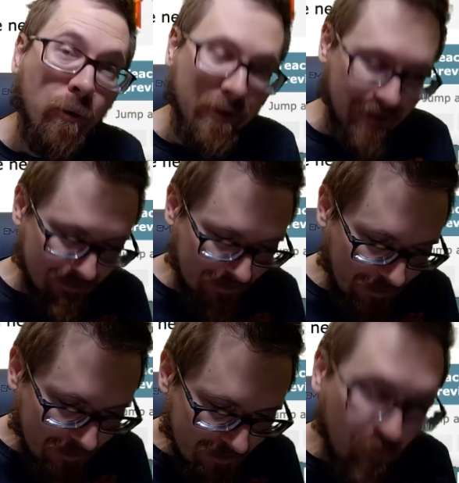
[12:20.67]
to stay
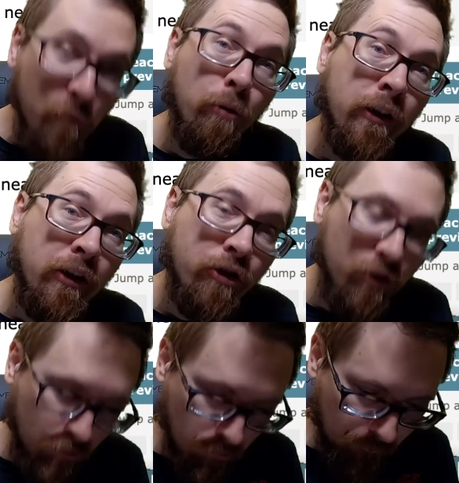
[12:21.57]
a
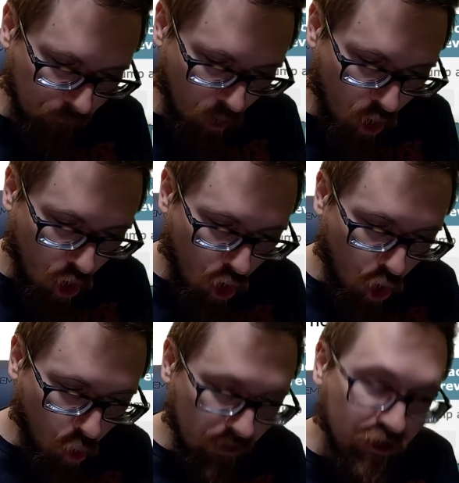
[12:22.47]
7.2
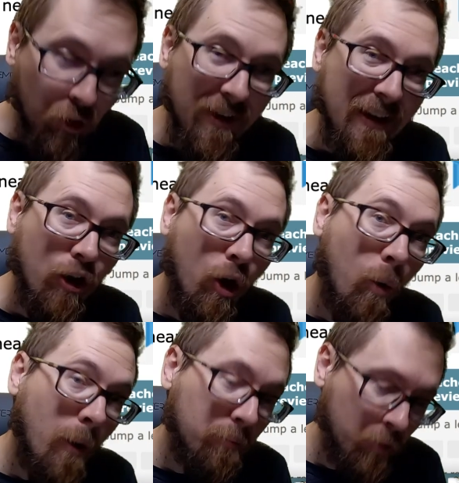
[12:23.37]
or it's going to go up to a